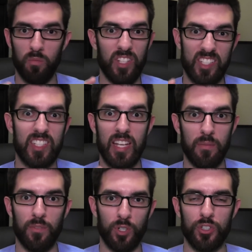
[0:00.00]
the
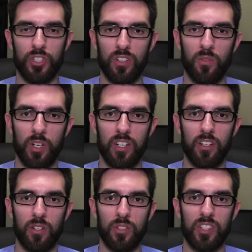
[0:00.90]
same version of
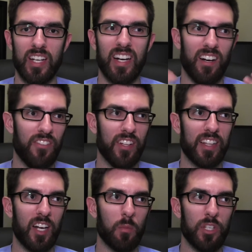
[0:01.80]
Windows. I
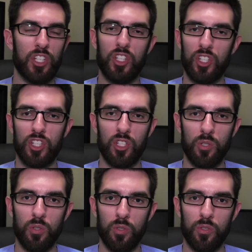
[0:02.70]
think that'll be
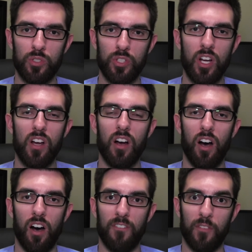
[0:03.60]
huge.
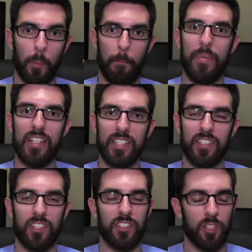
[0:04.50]
Uh, for
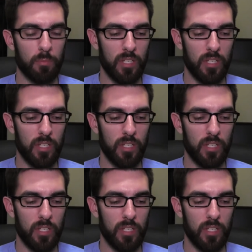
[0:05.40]
businesses because